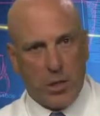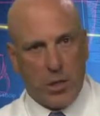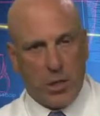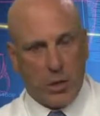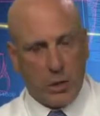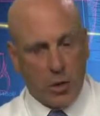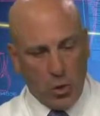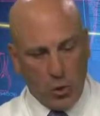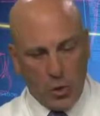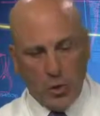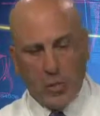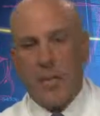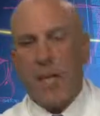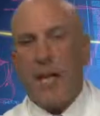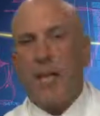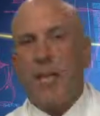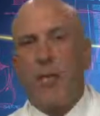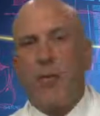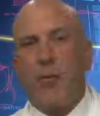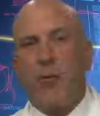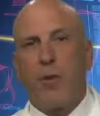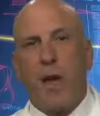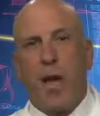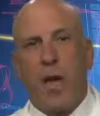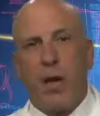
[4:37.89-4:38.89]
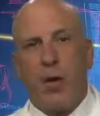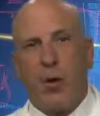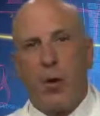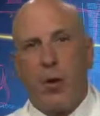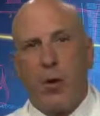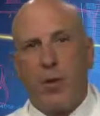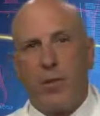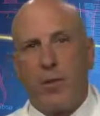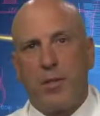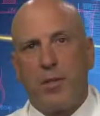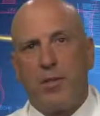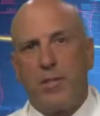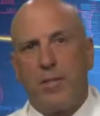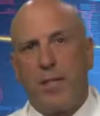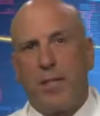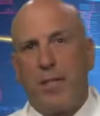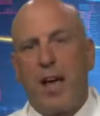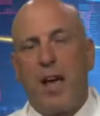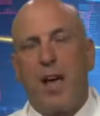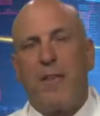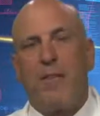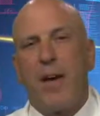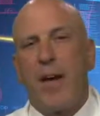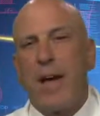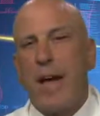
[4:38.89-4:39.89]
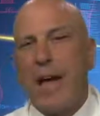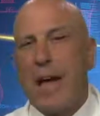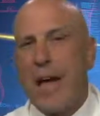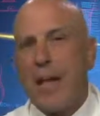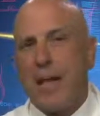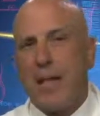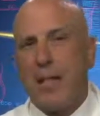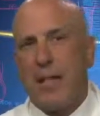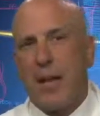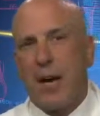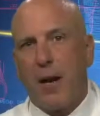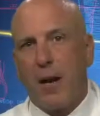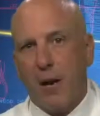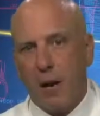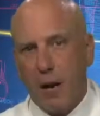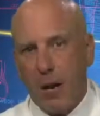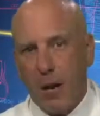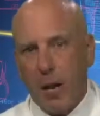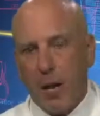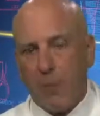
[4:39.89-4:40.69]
it looks like you got all the saliva out of there.